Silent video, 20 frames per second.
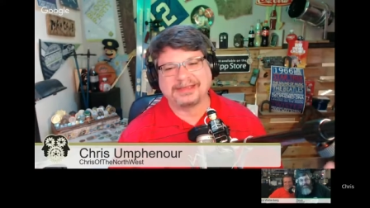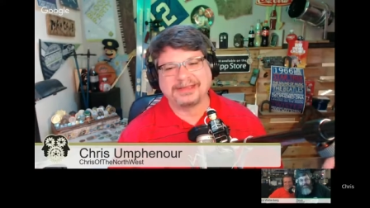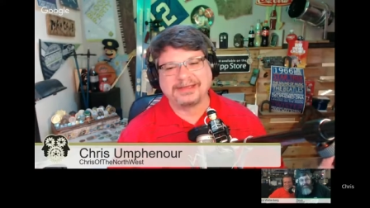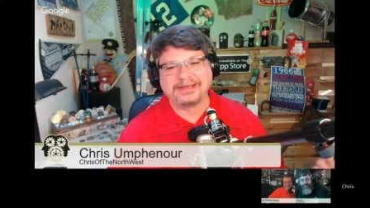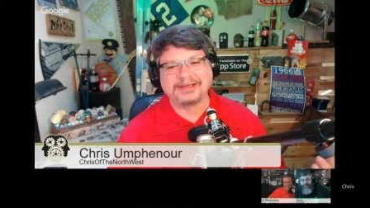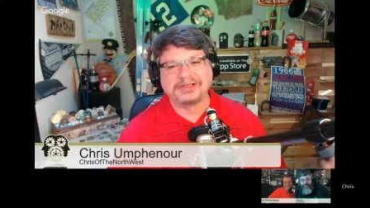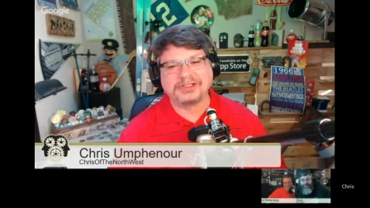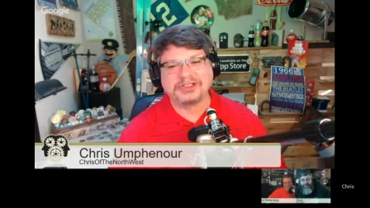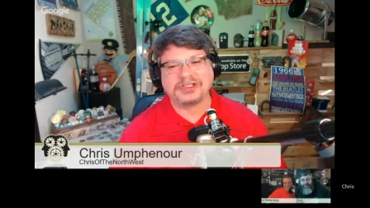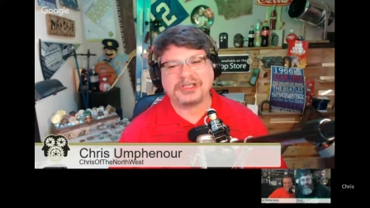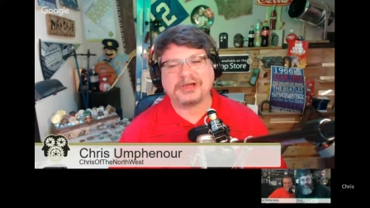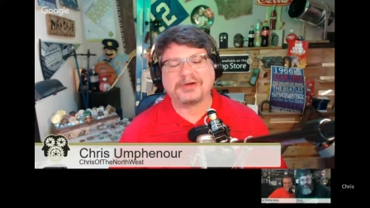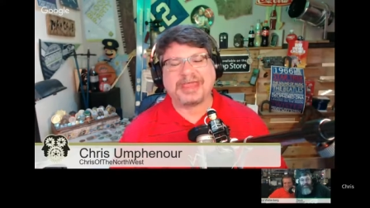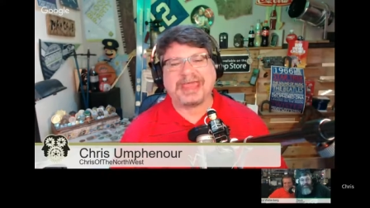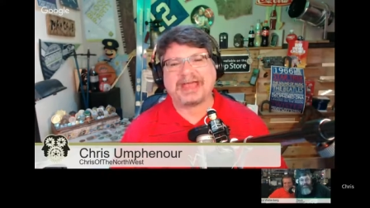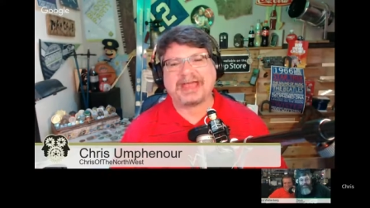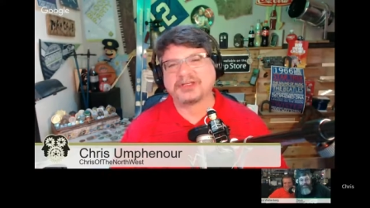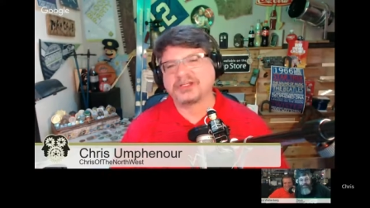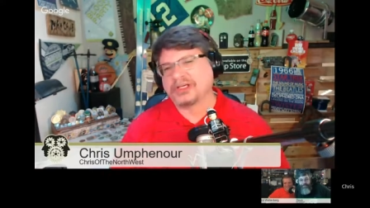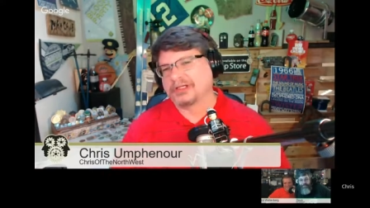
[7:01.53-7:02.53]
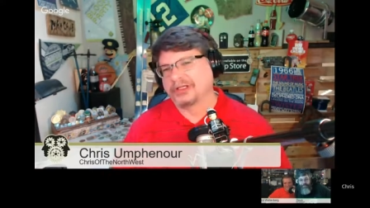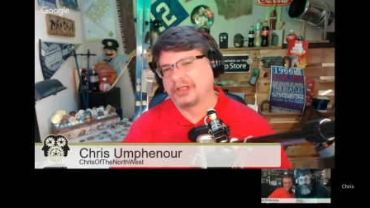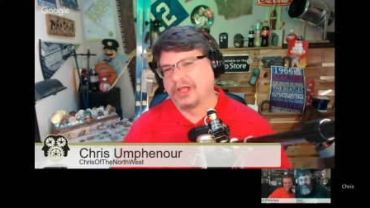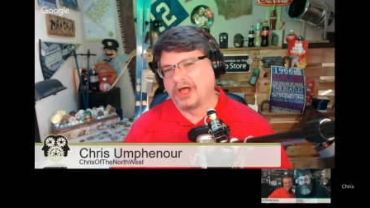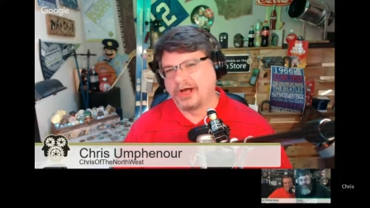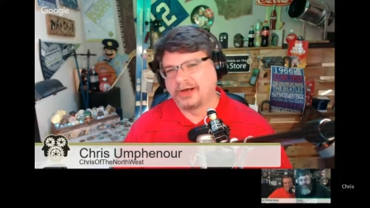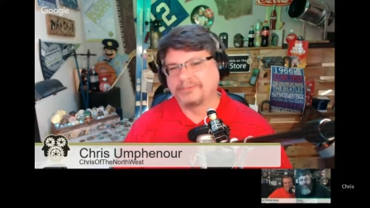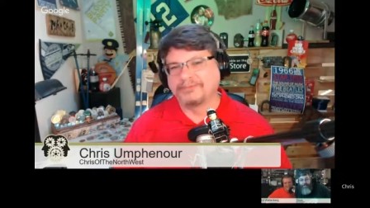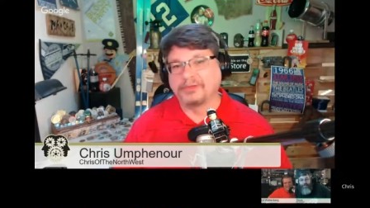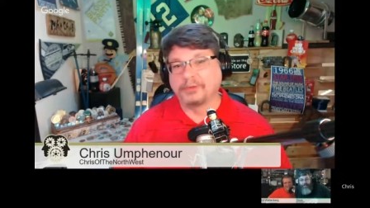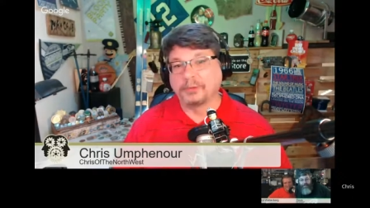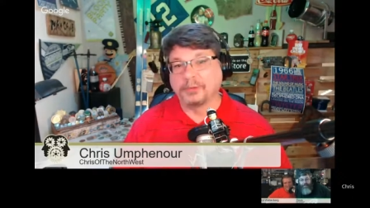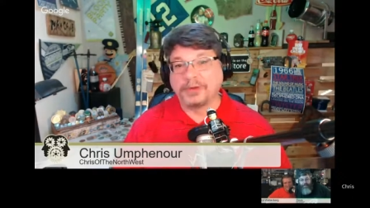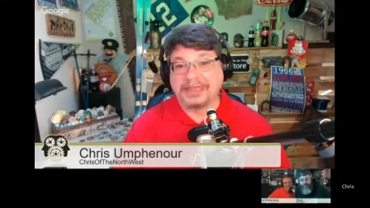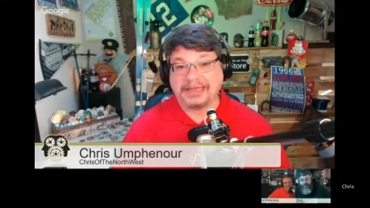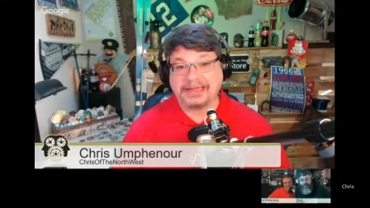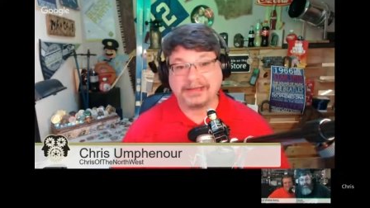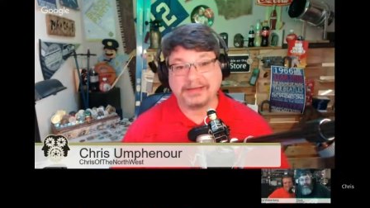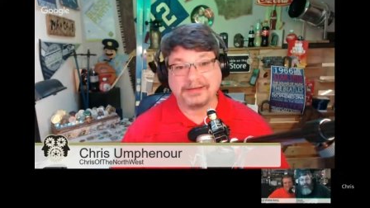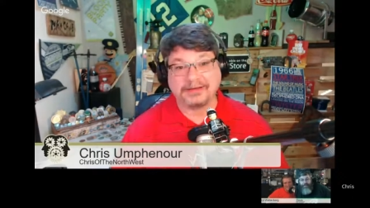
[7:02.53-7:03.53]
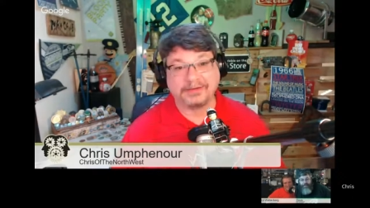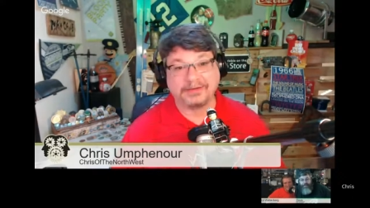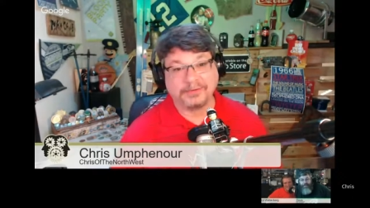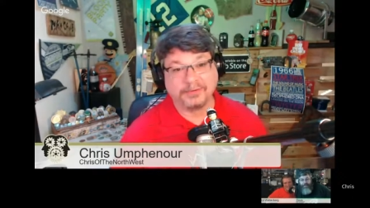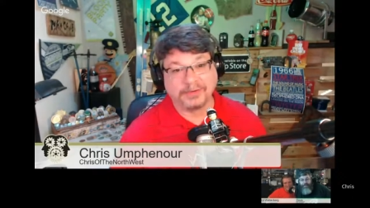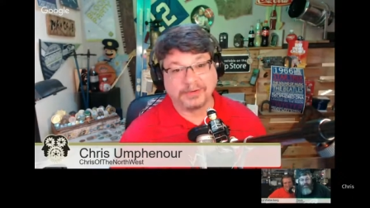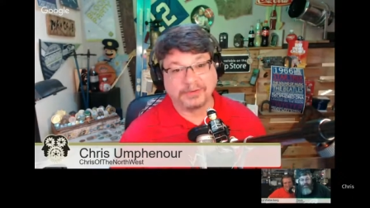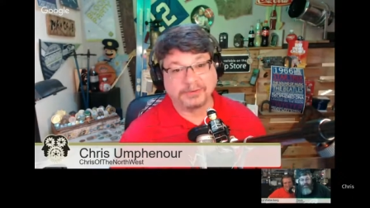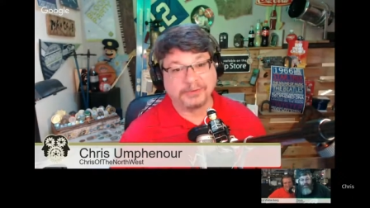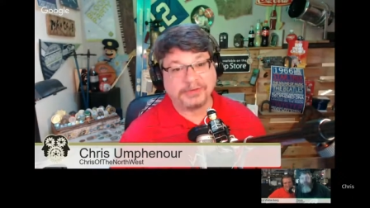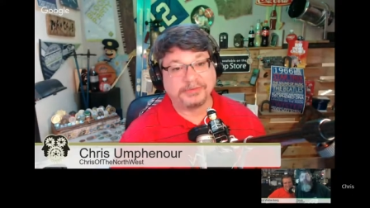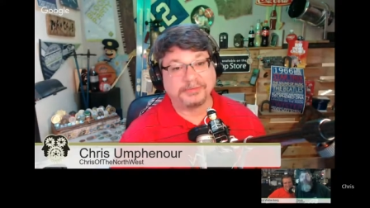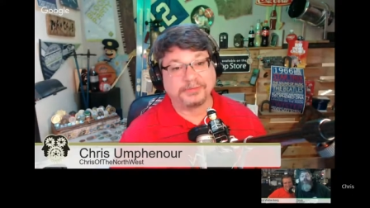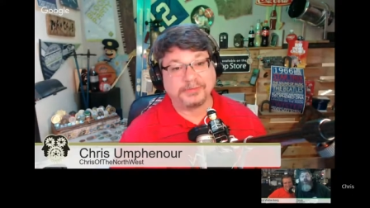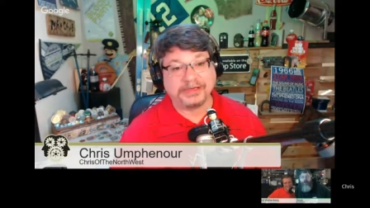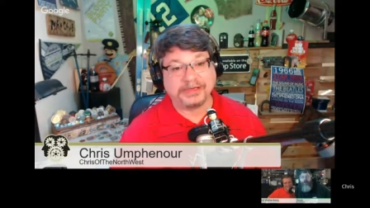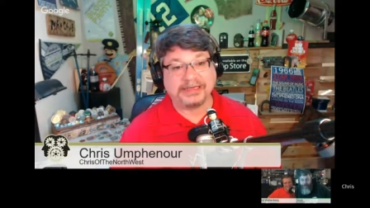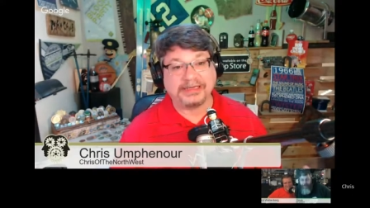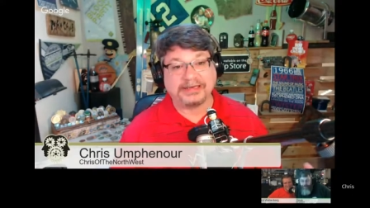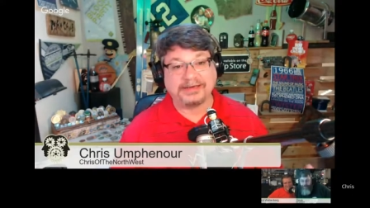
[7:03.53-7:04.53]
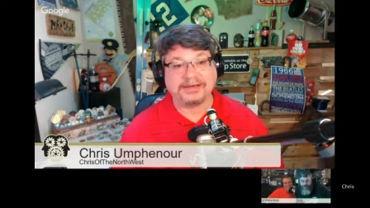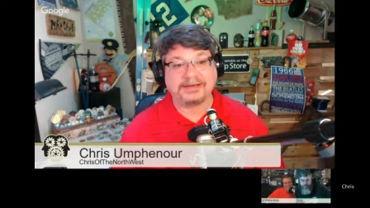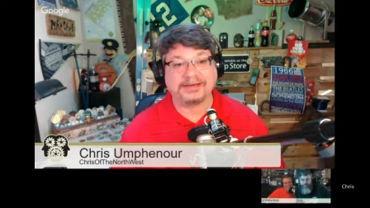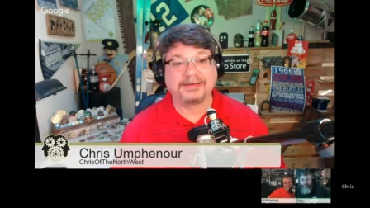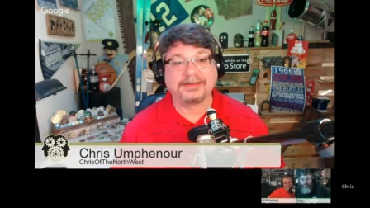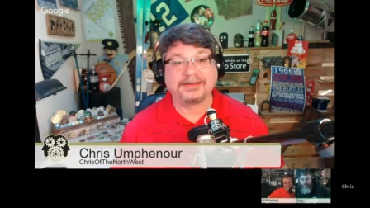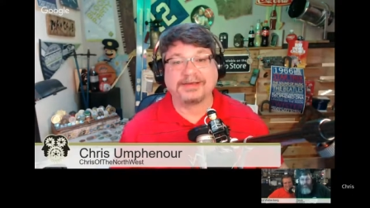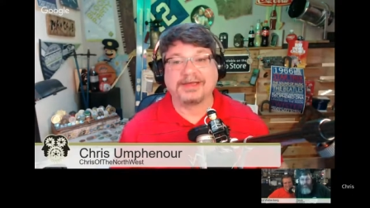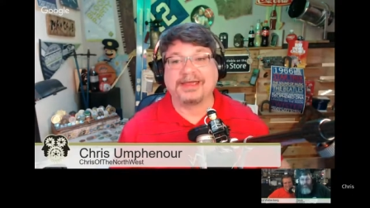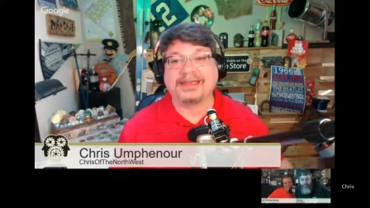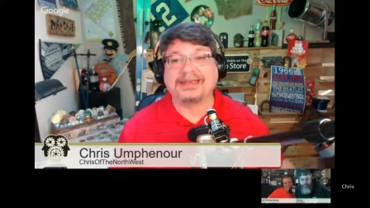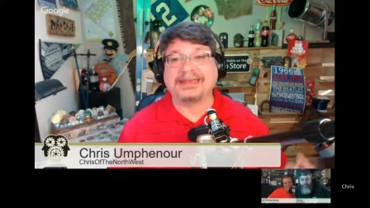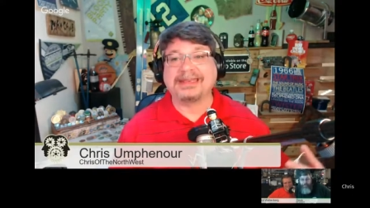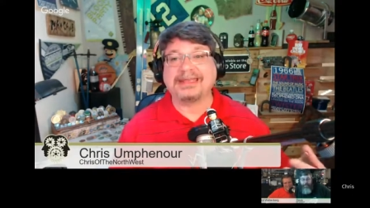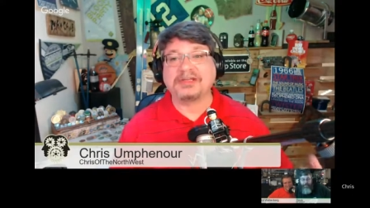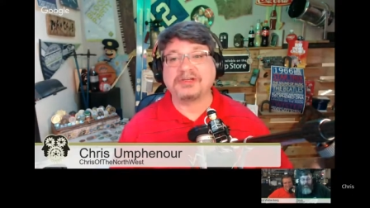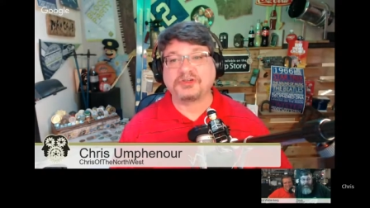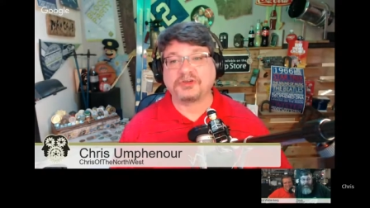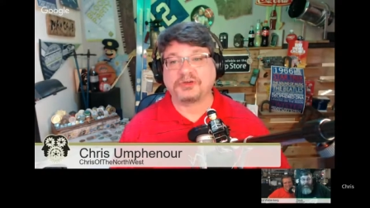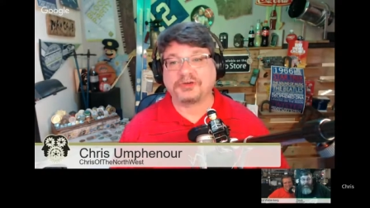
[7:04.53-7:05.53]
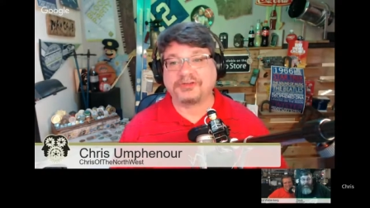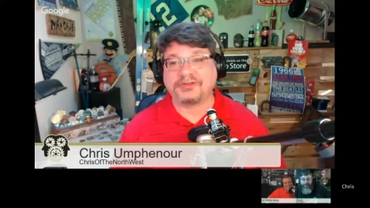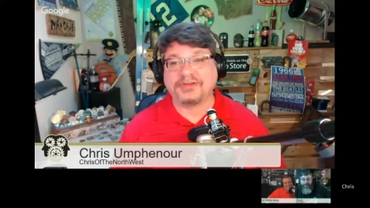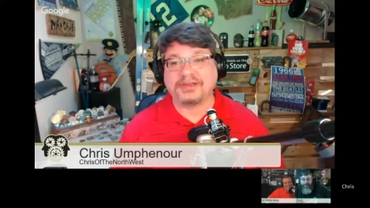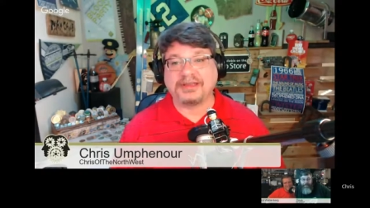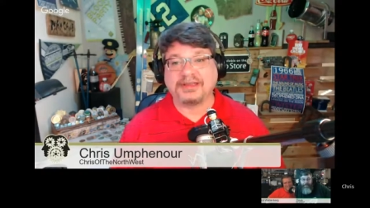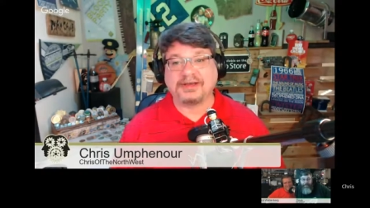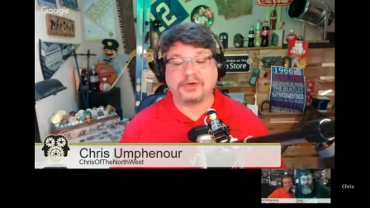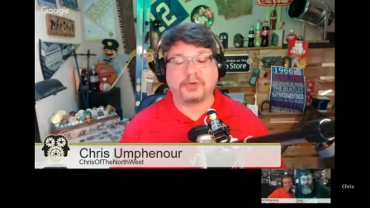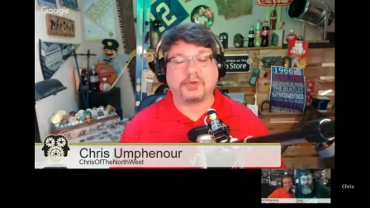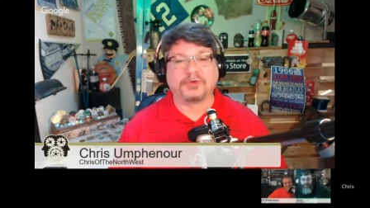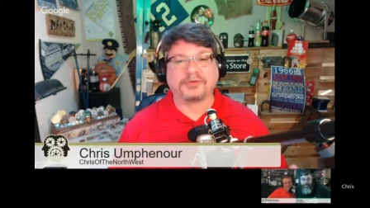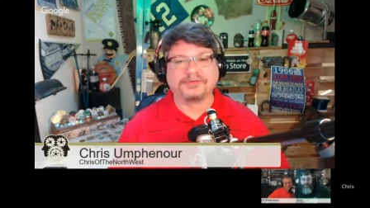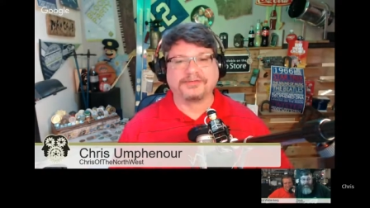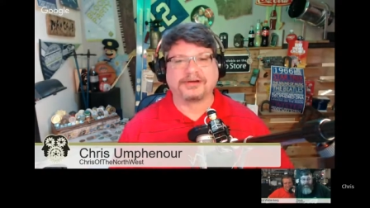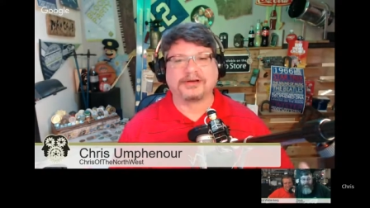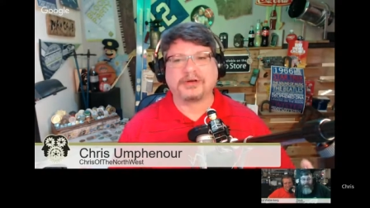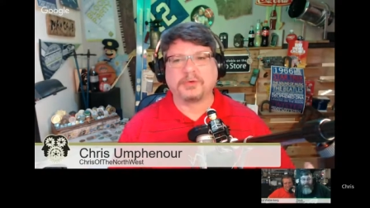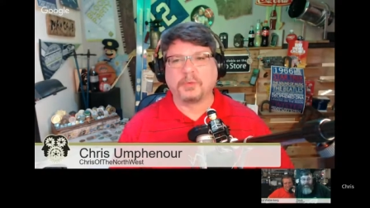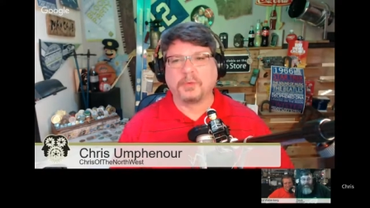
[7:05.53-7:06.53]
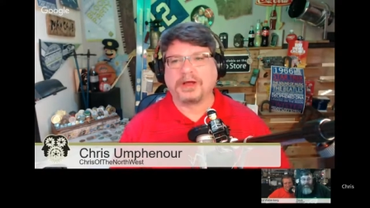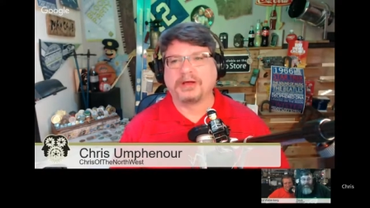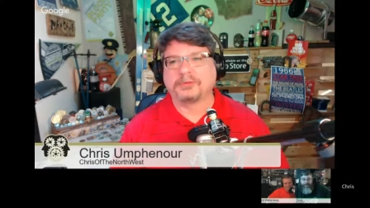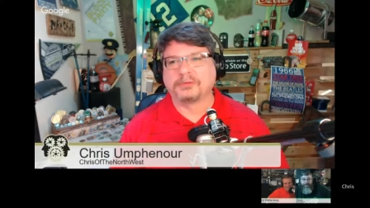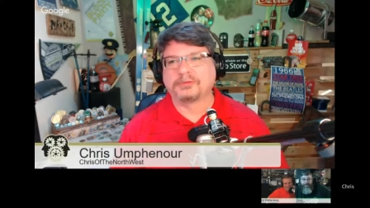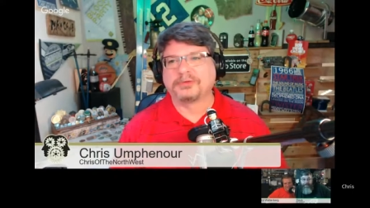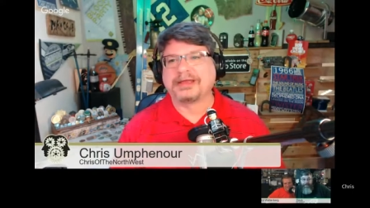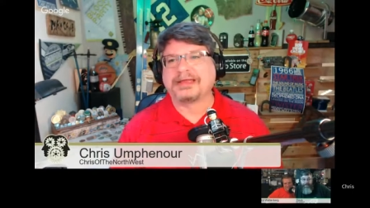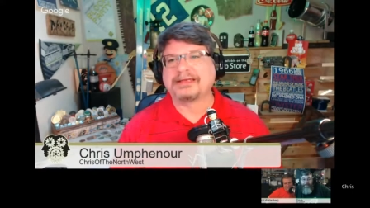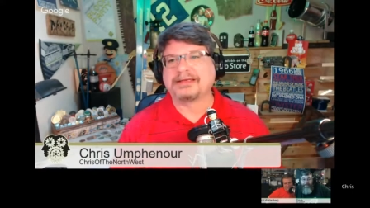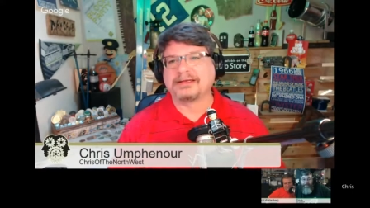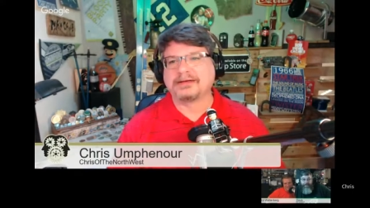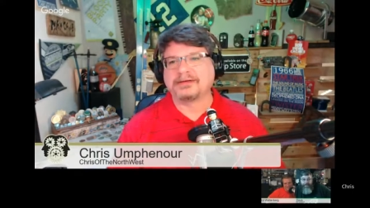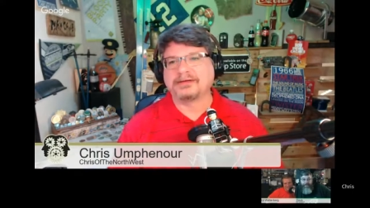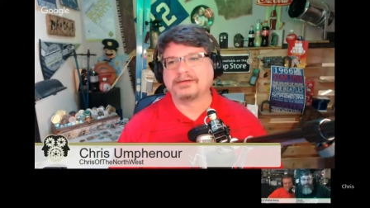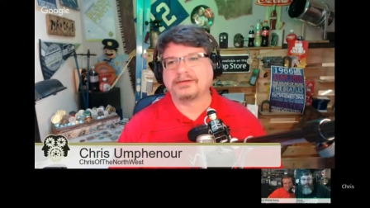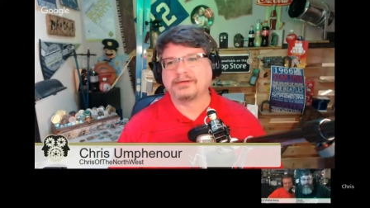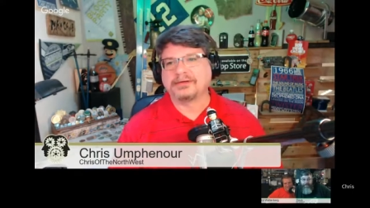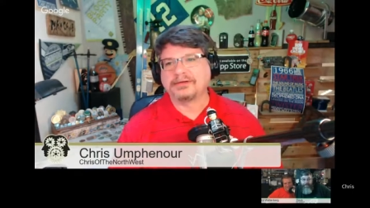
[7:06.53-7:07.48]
geocaching log of the week where we read an interesting or very well written